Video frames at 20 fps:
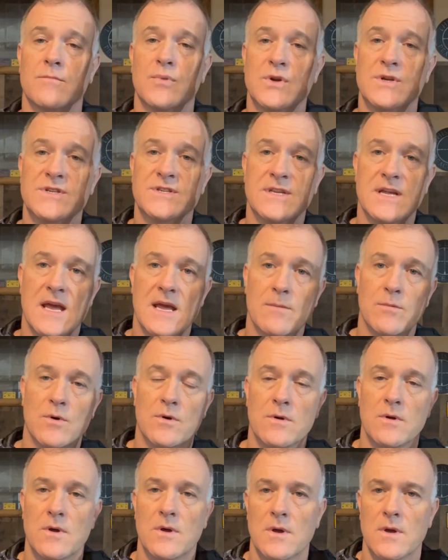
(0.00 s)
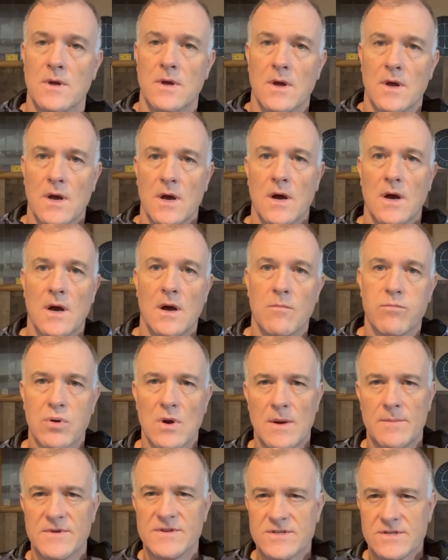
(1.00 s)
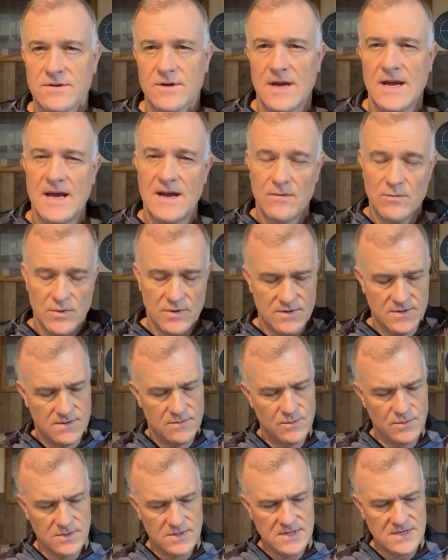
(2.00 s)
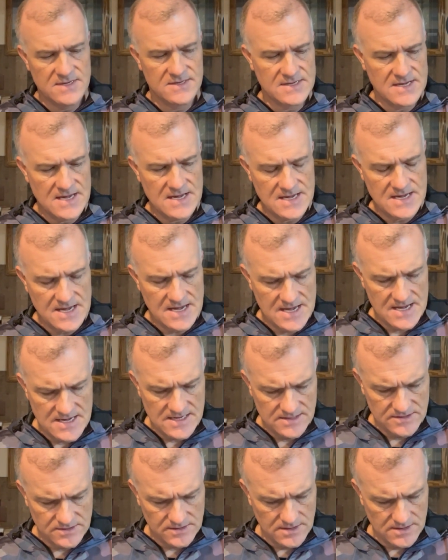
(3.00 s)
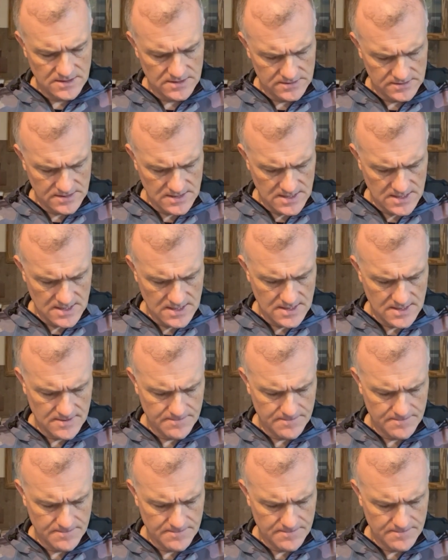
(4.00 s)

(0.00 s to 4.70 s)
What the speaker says: stable. Problem I still have with these AKs is the